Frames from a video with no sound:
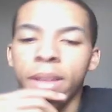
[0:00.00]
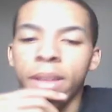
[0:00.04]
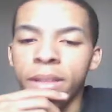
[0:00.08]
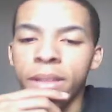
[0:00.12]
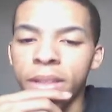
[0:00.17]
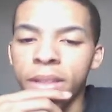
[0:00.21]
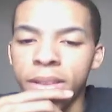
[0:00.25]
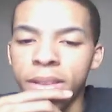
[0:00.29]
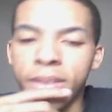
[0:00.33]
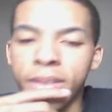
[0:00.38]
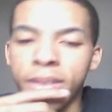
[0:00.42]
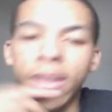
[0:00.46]

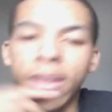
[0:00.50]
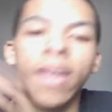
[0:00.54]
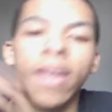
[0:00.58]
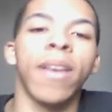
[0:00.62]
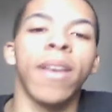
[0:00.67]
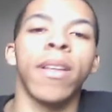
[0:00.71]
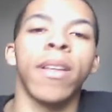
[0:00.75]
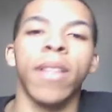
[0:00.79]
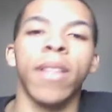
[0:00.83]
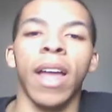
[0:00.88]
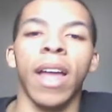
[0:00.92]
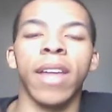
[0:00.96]
Let's see.
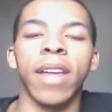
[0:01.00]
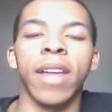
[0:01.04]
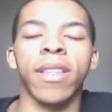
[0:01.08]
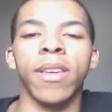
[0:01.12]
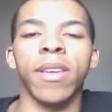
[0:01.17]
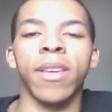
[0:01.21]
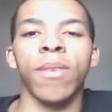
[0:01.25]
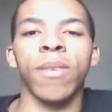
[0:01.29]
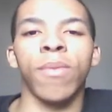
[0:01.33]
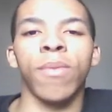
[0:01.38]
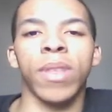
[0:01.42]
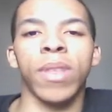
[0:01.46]

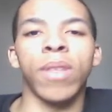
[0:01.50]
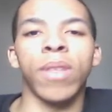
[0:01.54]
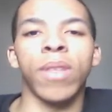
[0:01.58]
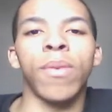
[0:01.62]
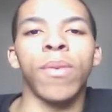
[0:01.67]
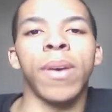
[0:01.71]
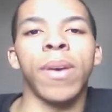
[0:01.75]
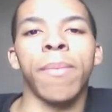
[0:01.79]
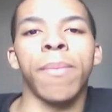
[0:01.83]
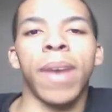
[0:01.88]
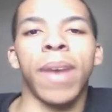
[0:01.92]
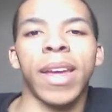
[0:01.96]
Likely with the
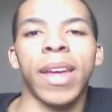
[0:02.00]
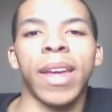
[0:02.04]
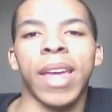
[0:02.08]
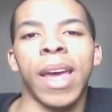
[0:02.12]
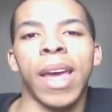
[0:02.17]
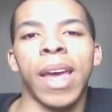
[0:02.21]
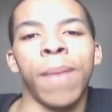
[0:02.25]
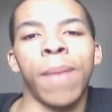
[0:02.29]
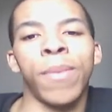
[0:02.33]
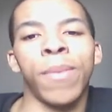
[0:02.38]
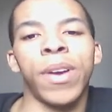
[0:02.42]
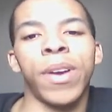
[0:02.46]
way my
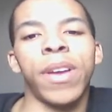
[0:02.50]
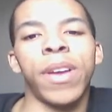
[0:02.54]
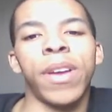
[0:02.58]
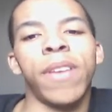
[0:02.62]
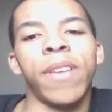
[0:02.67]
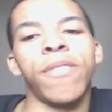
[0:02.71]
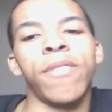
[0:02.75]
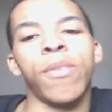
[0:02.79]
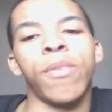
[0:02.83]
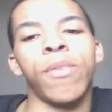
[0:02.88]
camera is,